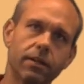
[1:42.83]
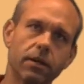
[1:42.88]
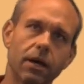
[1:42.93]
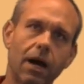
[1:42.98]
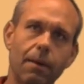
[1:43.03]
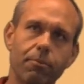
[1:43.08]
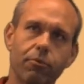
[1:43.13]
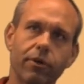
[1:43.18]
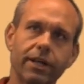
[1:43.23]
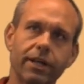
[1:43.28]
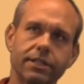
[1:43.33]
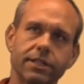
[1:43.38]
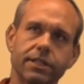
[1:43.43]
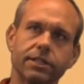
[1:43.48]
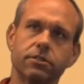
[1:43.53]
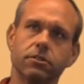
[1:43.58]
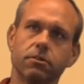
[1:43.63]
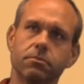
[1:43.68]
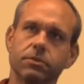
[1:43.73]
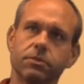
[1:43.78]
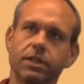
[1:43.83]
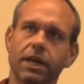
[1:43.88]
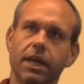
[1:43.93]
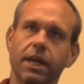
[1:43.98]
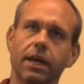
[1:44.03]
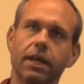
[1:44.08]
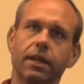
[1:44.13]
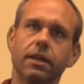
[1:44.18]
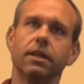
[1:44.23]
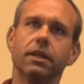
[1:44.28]
the operating systems
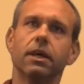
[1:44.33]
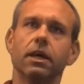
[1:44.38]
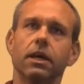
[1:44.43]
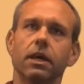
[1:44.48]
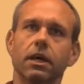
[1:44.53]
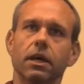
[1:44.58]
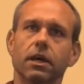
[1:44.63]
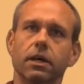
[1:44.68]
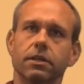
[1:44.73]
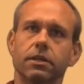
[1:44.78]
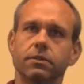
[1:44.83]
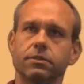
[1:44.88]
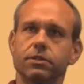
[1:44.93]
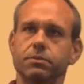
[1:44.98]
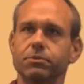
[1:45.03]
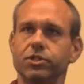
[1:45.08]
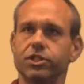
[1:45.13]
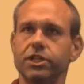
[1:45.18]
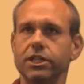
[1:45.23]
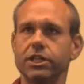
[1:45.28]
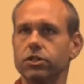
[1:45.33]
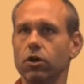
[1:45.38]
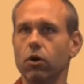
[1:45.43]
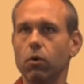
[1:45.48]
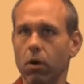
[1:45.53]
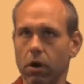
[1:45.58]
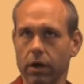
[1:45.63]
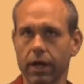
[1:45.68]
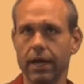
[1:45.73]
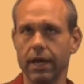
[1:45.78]
and those machines
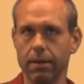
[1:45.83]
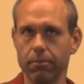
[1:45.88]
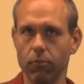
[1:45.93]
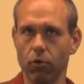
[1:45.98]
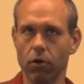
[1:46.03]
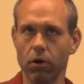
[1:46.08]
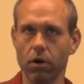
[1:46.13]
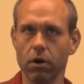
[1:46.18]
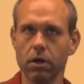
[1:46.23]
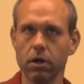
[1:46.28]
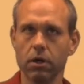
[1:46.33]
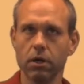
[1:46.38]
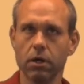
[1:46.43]
don't work anymore.